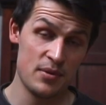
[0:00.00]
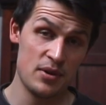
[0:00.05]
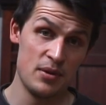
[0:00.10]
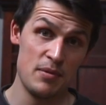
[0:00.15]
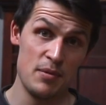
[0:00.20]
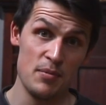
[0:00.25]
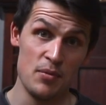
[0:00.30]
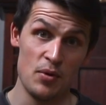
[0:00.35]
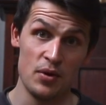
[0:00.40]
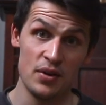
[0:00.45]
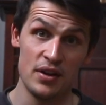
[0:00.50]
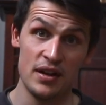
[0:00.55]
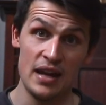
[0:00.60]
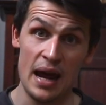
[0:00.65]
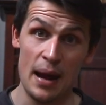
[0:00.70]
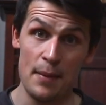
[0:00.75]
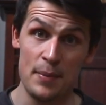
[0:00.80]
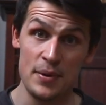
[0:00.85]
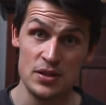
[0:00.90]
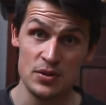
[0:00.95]
going to be more than
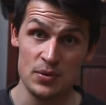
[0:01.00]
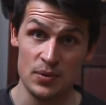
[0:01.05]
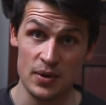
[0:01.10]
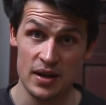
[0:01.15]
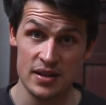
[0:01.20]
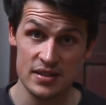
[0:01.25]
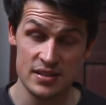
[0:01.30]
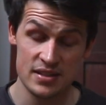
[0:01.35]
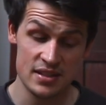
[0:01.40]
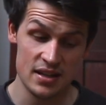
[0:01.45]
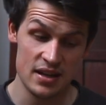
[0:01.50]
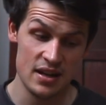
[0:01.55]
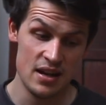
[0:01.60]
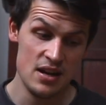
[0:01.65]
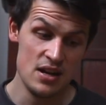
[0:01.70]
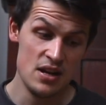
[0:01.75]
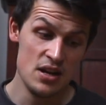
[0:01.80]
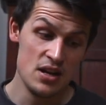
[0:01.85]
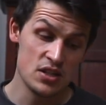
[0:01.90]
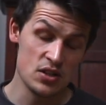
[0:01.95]
happy to answer.
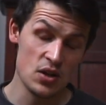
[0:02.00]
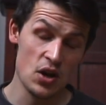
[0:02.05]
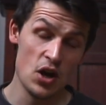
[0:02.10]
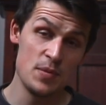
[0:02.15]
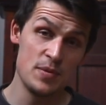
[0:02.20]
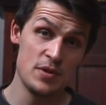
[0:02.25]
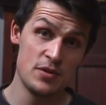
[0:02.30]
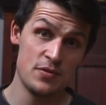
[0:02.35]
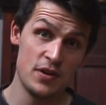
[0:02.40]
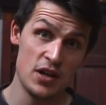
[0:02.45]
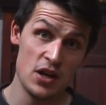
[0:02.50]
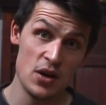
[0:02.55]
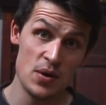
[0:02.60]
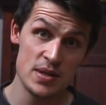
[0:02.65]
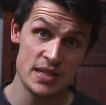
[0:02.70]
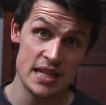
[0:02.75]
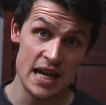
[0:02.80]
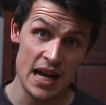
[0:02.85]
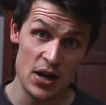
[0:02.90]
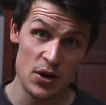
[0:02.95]
So I hope this video
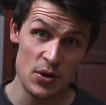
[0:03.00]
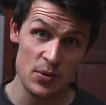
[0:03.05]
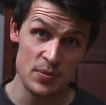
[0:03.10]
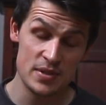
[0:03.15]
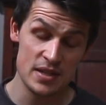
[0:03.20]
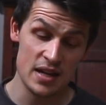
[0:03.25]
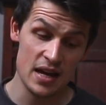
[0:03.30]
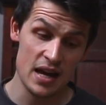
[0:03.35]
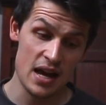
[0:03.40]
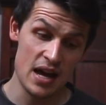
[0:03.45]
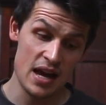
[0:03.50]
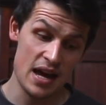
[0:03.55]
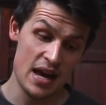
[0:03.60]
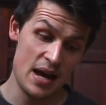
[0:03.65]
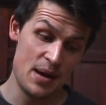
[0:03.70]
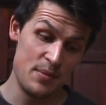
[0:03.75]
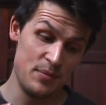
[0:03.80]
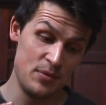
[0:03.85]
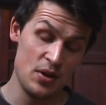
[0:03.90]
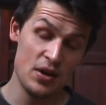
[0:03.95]
has helped.
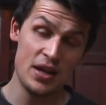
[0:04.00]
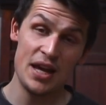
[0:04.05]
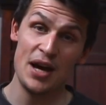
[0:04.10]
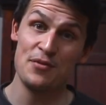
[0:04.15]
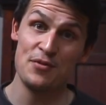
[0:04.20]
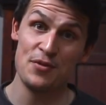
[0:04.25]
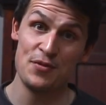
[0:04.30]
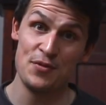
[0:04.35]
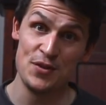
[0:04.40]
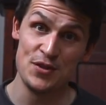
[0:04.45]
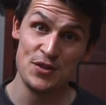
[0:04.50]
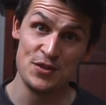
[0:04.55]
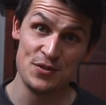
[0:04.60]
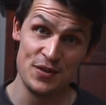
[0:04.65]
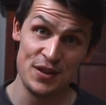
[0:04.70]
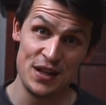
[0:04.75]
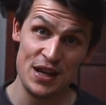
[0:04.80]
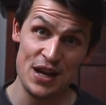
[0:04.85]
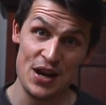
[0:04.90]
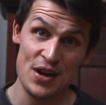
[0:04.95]
Look out for future
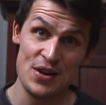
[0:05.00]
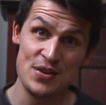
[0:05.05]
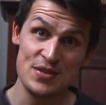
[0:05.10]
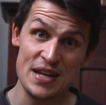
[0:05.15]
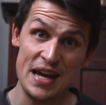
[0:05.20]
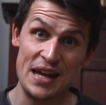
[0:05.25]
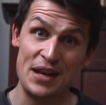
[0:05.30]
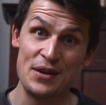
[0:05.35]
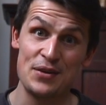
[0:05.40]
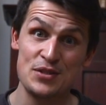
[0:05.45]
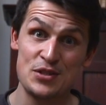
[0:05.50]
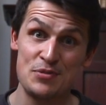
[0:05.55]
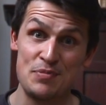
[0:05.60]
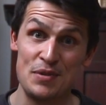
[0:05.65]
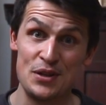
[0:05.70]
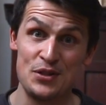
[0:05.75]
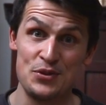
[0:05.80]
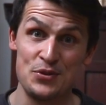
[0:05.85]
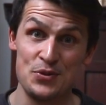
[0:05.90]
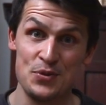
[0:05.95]
videos, and I'll
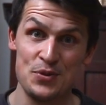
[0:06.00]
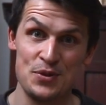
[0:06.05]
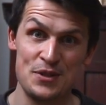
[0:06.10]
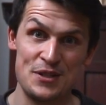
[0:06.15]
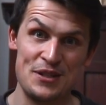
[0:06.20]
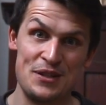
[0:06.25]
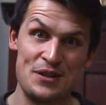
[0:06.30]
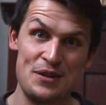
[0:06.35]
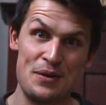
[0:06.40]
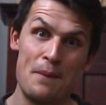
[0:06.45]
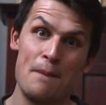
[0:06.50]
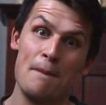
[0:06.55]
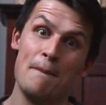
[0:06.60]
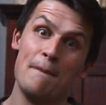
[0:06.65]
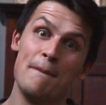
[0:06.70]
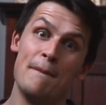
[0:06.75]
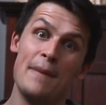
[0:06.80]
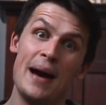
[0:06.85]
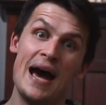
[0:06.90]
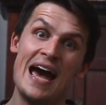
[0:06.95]
speak to you all soon.
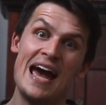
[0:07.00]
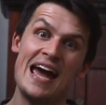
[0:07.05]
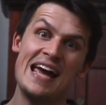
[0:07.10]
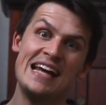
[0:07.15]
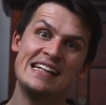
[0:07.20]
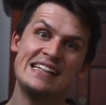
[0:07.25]
Bye.